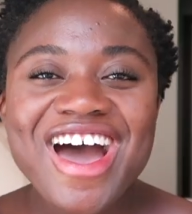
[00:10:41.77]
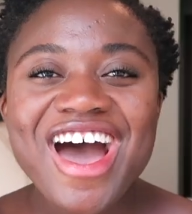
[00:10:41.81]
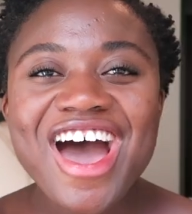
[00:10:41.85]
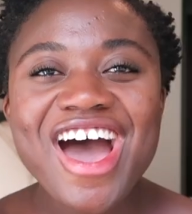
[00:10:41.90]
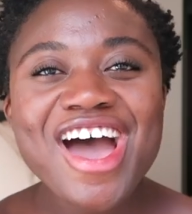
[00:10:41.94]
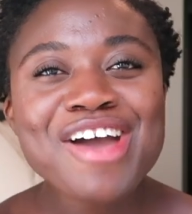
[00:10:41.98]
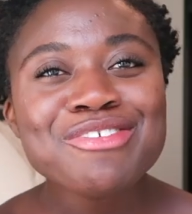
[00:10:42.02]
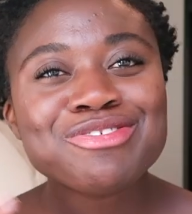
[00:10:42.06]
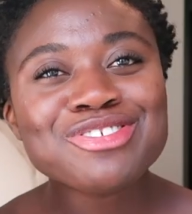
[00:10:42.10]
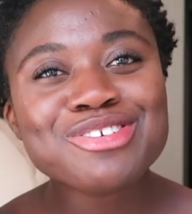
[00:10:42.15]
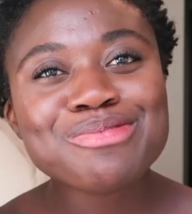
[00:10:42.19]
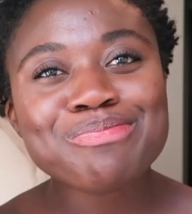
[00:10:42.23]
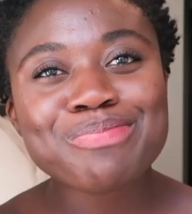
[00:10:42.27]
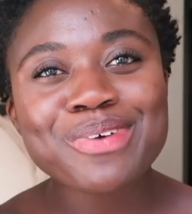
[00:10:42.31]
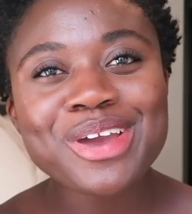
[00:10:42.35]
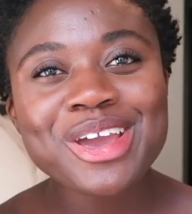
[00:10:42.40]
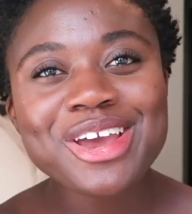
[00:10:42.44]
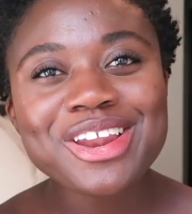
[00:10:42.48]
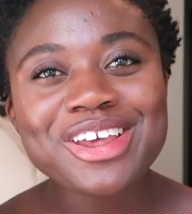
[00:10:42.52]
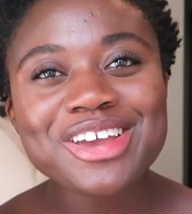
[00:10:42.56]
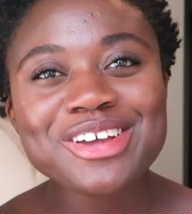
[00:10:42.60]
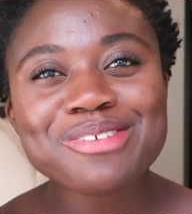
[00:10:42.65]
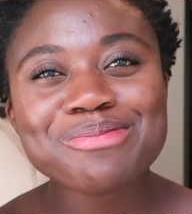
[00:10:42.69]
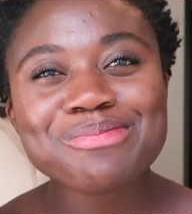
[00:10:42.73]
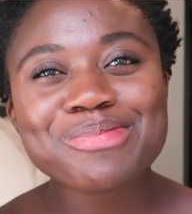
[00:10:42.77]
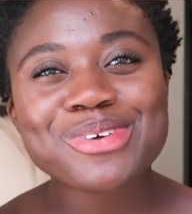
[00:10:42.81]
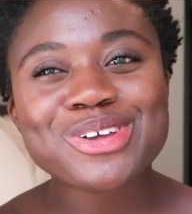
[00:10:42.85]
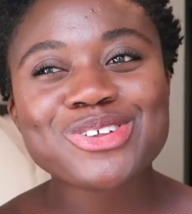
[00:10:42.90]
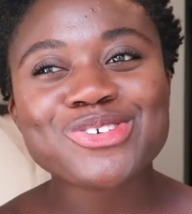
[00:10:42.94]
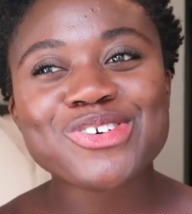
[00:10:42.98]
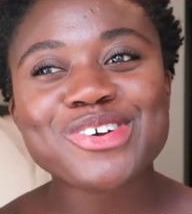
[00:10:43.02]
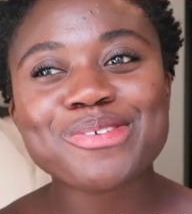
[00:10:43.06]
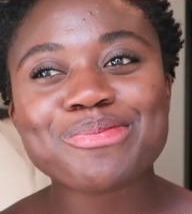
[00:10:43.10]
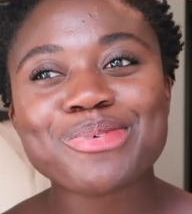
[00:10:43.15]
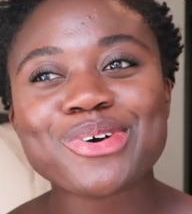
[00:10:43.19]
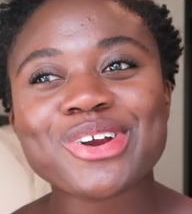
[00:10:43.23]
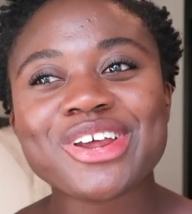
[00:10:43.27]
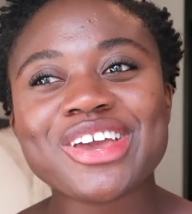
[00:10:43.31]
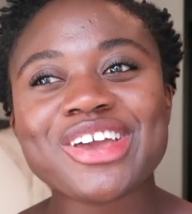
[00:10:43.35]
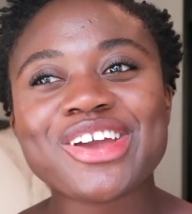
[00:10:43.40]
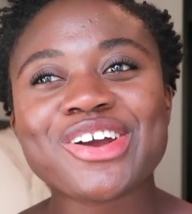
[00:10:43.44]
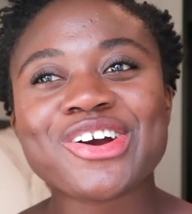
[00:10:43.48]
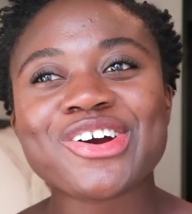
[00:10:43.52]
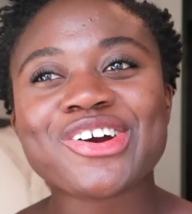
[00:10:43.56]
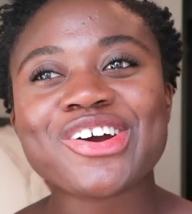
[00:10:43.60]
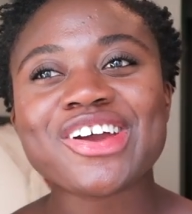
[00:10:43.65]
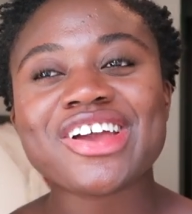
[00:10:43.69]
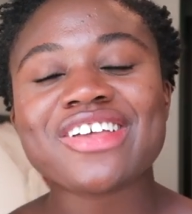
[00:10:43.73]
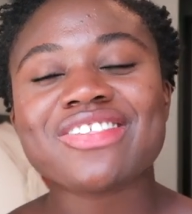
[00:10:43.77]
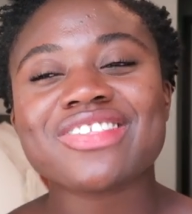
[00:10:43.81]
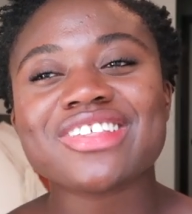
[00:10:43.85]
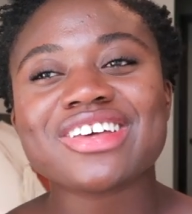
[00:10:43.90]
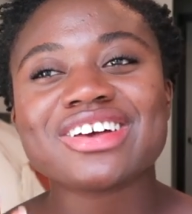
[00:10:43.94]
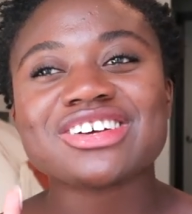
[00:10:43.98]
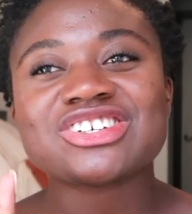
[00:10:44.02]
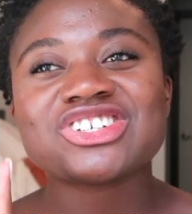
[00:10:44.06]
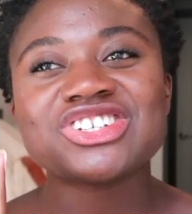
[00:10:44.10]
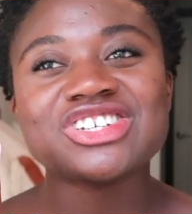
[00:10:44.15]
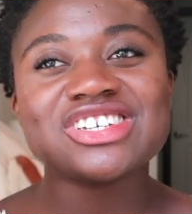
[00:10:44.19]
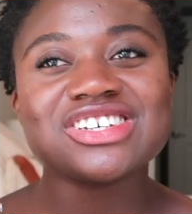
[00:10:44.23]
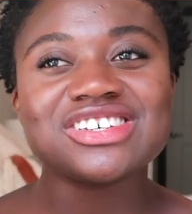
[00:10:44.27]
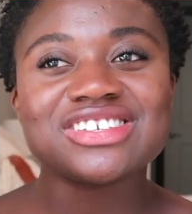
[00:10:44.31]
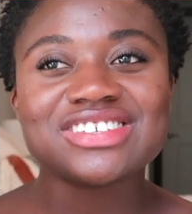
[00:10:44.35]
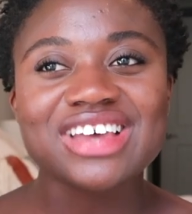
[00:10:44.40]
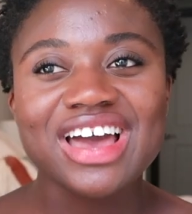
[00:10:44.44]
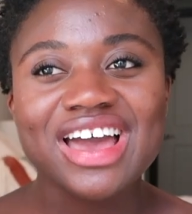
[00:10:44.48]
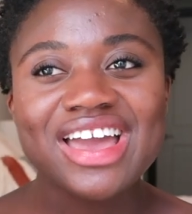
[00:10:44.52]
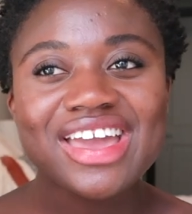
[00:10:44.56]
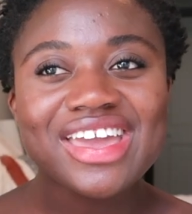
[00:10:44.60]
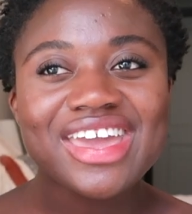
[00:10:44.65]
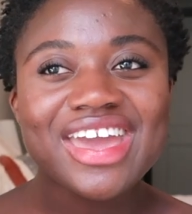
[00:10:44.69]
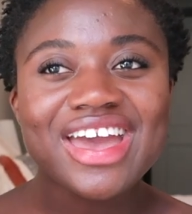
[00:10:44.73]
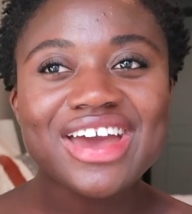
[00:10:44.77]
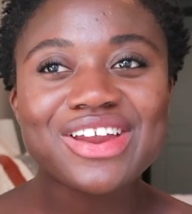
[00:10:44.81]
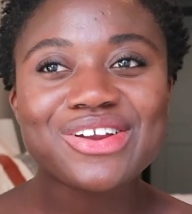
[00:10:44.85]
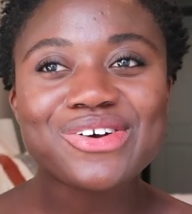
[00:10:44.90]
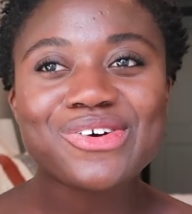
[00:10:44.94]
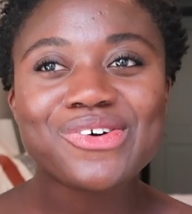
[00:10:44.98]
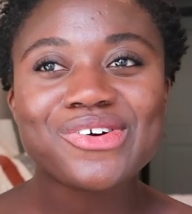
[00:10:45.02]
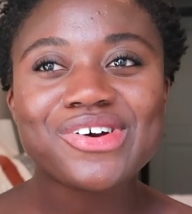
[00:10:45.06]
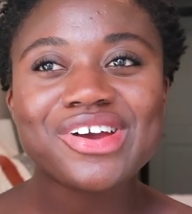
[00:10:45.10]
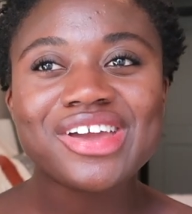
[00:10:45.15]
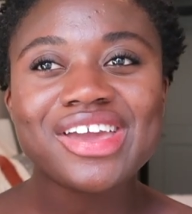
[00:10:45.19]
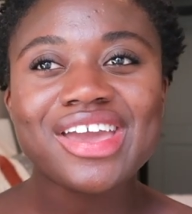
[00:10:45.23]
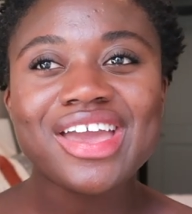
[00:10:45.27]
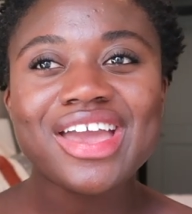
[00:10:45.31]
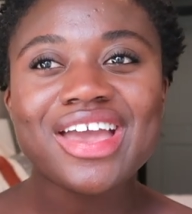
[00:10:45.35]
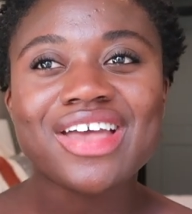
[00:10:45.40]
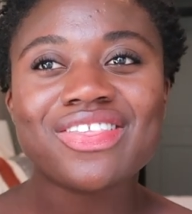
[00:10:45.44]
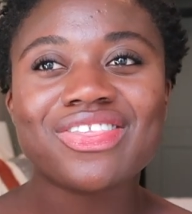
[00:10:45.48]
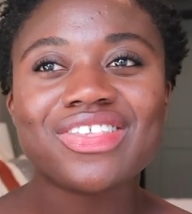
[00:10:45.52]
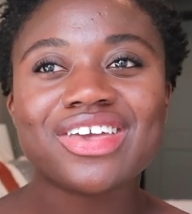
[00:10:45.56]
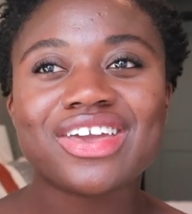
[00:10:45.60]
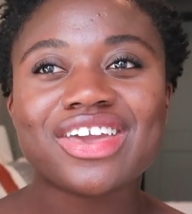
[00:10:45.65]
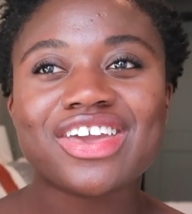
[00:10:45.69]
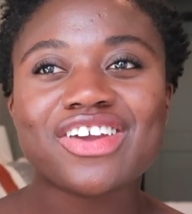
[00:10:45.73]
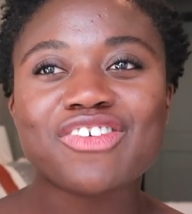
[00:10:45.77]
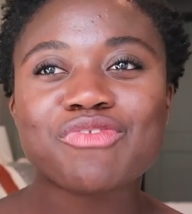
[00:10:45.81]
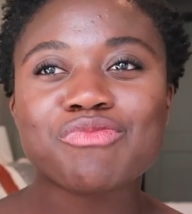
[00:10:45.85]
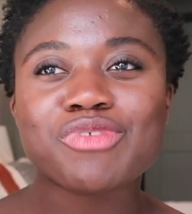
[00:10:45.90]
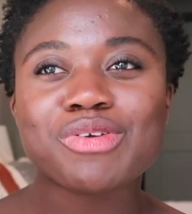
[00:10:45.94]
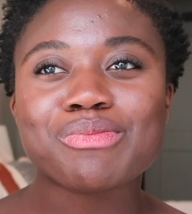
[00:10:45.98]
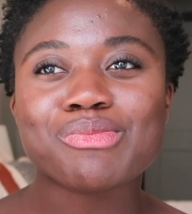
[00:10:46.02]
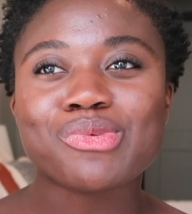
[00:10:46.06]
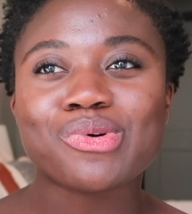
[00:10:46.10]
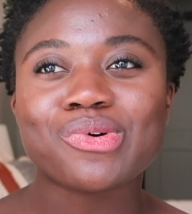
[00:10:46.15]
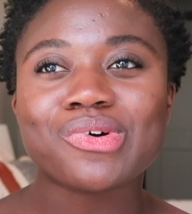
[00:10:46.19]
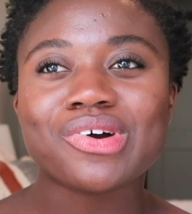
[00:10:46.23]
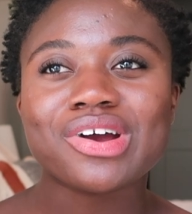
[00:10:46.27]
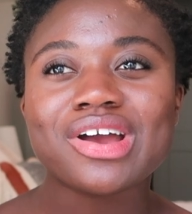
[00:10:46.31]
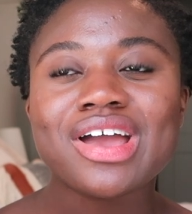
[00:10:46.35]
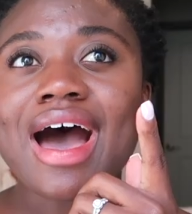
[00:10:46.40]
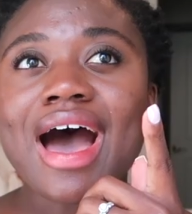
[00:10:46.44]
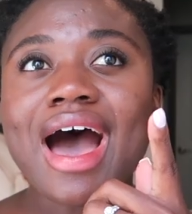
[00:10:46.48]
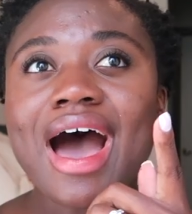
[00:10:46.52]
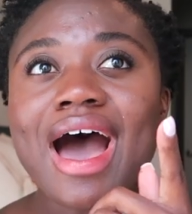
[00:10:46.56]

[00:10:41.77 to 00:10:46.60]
I'm debating between putting her in the She's Eye category and the Give Me More.